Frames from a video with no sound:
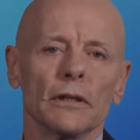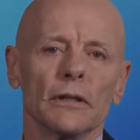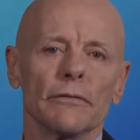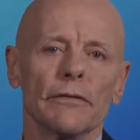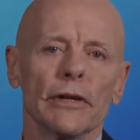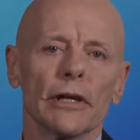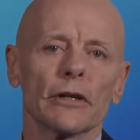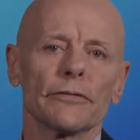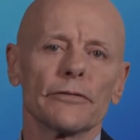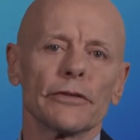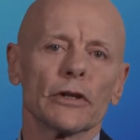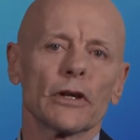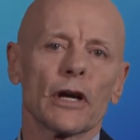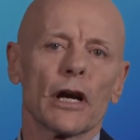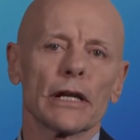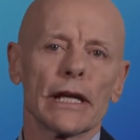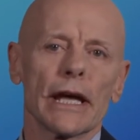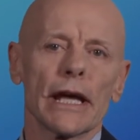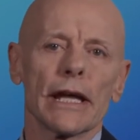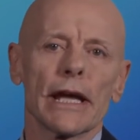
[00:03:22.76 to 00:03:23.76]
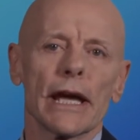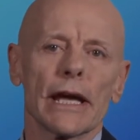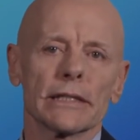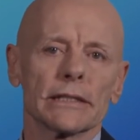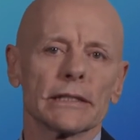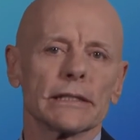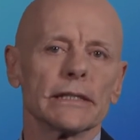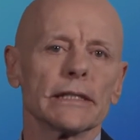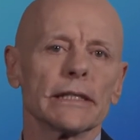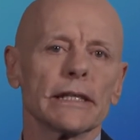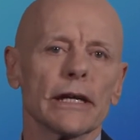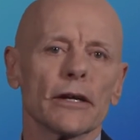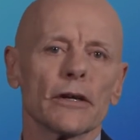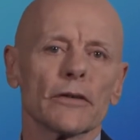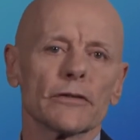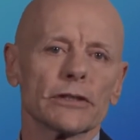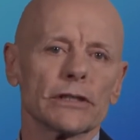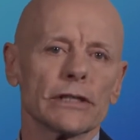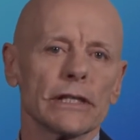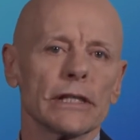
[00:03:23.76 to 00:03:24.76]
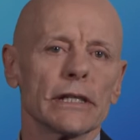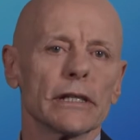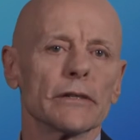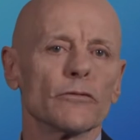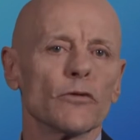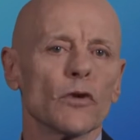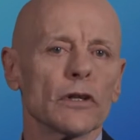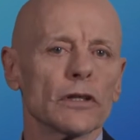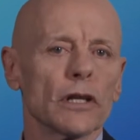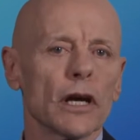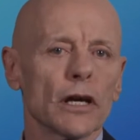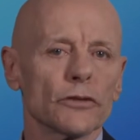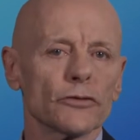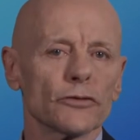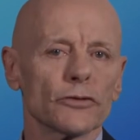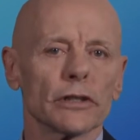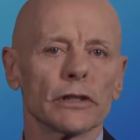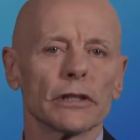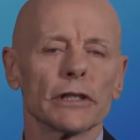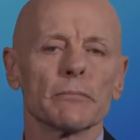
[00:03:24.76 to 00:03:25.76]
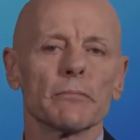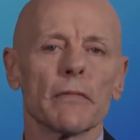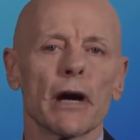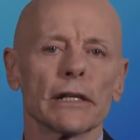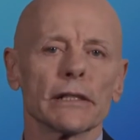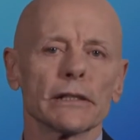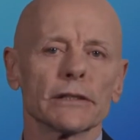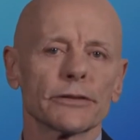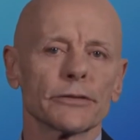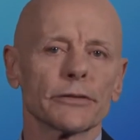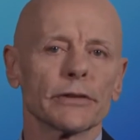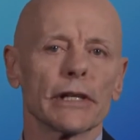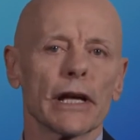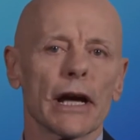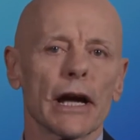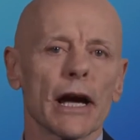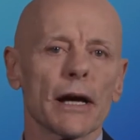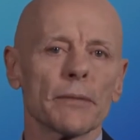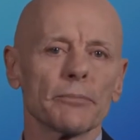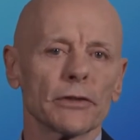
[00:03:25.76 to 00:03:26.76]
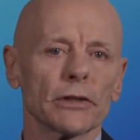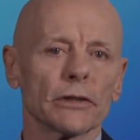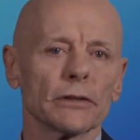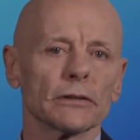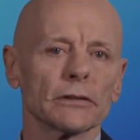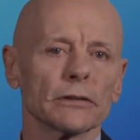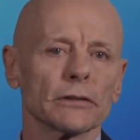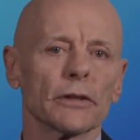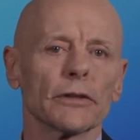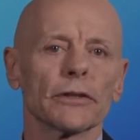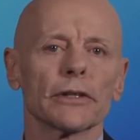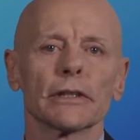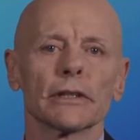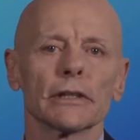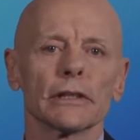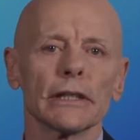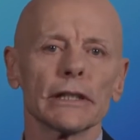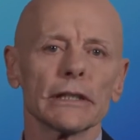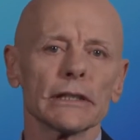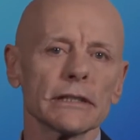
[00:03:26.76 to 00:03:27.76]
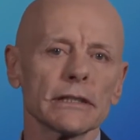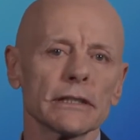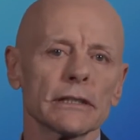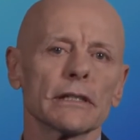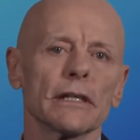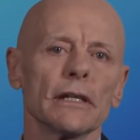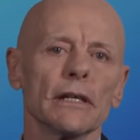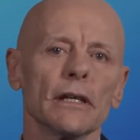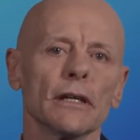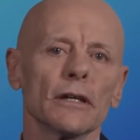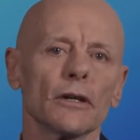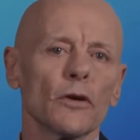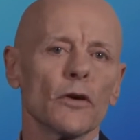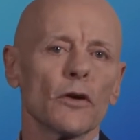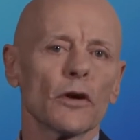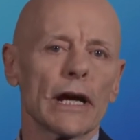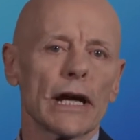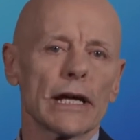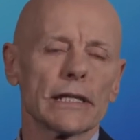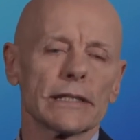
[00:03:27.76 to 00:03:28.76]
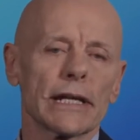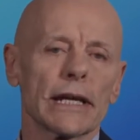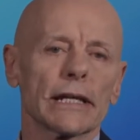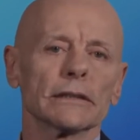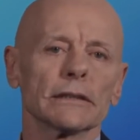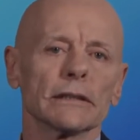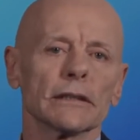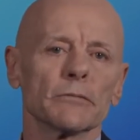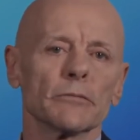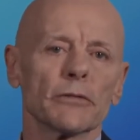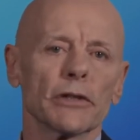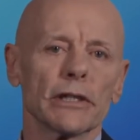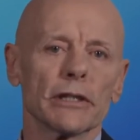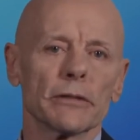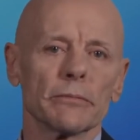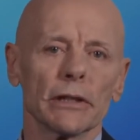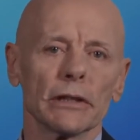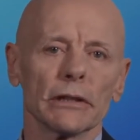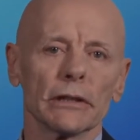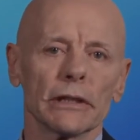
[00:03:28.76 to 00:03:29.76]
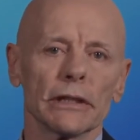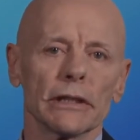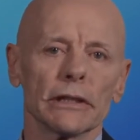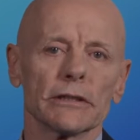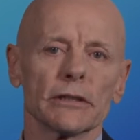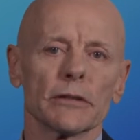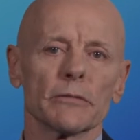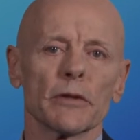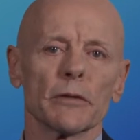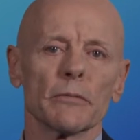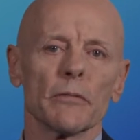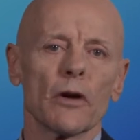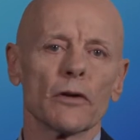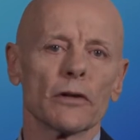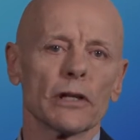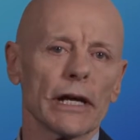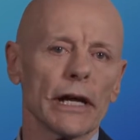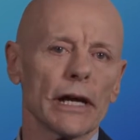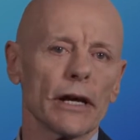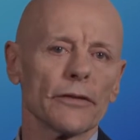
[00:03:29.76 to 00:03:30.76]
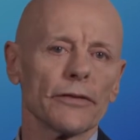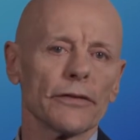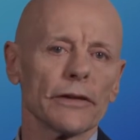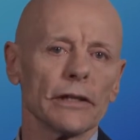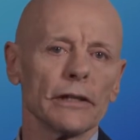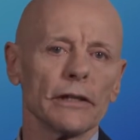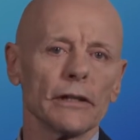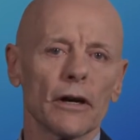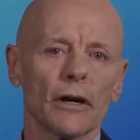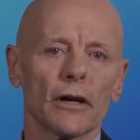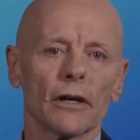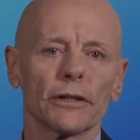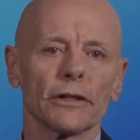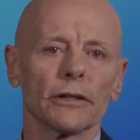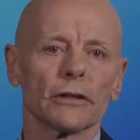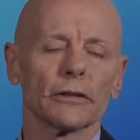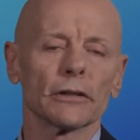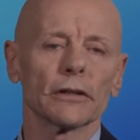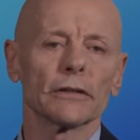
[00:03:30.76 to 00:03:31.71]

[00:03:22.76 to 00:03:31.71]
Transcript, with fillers: Verofilcon A has a Dk over T of 100 at minus 3 diopters so that the lens core has excellent breathability to promote a healthy ocular